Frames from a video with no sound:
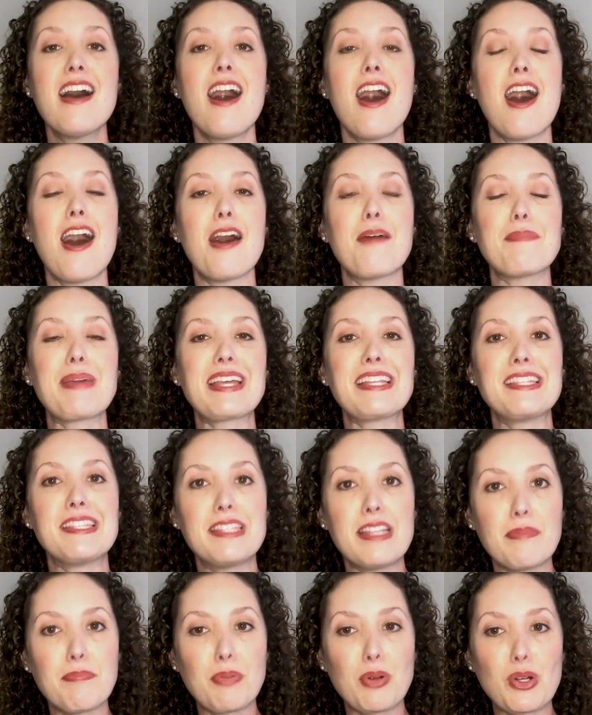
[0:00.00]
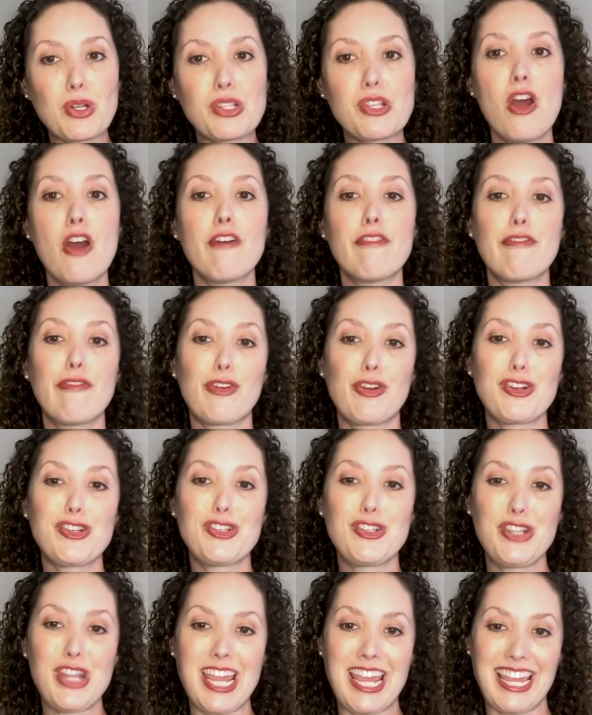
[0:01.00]
and zippers for
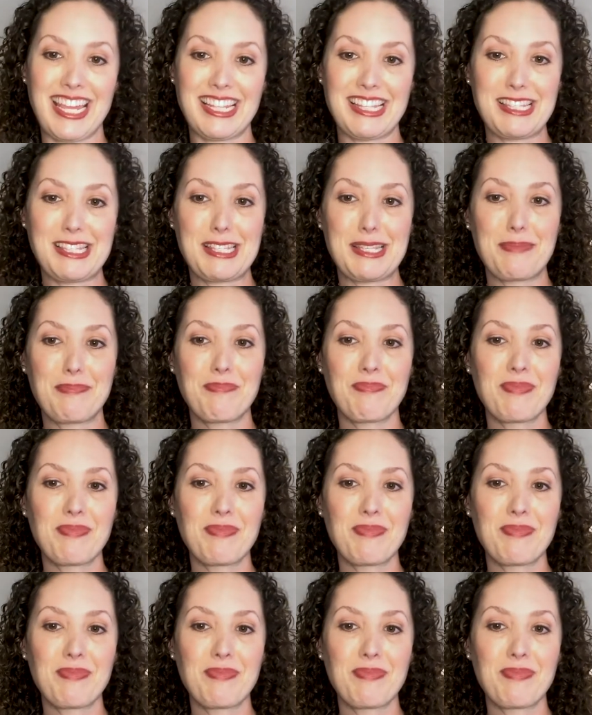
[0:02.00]
jeans.